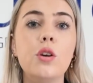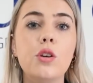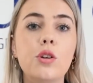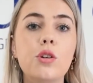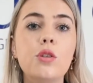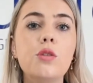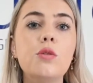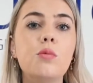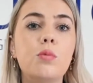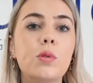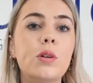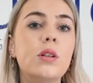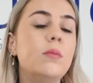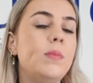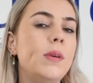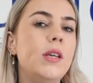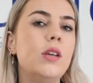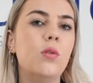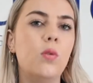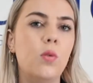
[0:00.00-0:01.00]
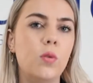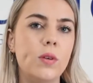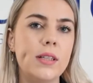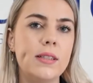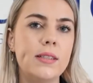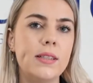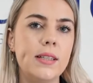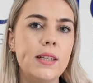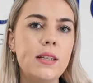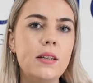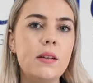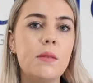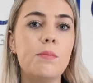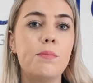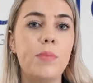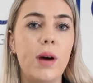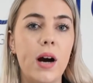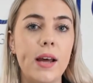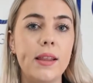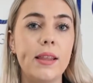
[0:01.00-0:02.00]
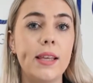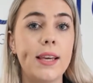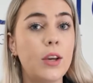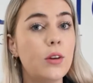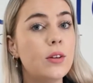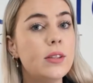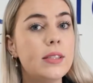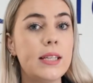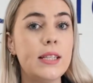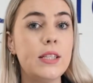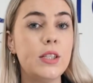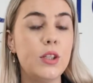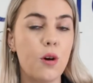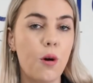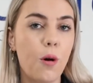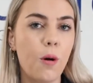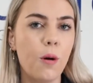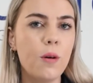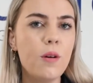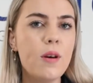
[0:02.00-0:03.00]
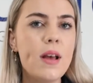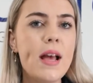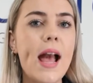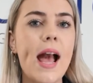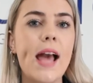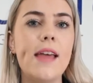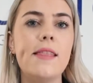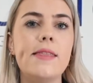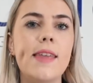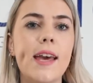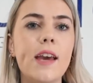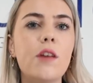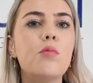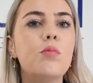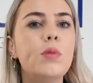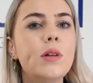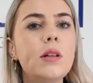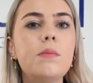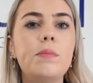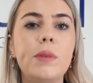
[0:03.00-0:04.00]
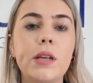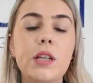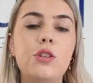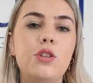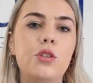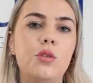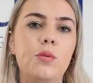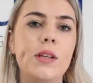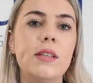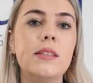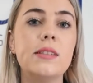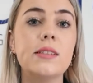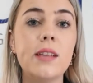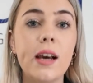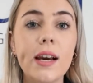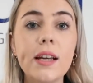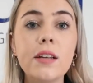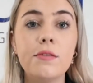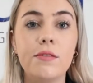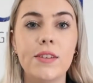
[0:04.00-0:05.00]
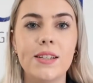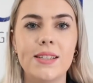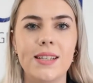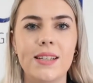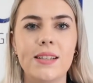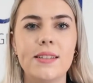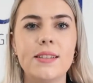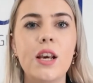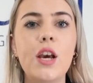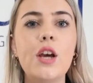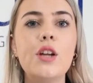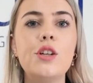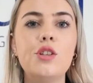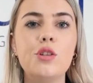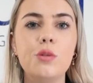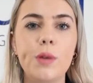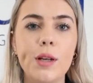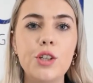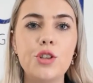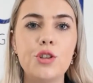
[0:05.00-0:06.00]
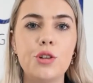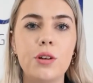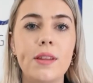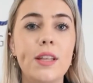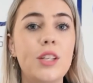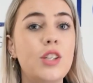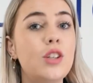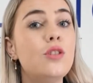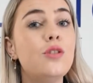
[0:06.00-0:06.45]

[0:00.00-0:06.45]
you will be audited by the QCTO and they will be doing site visits to ensure that you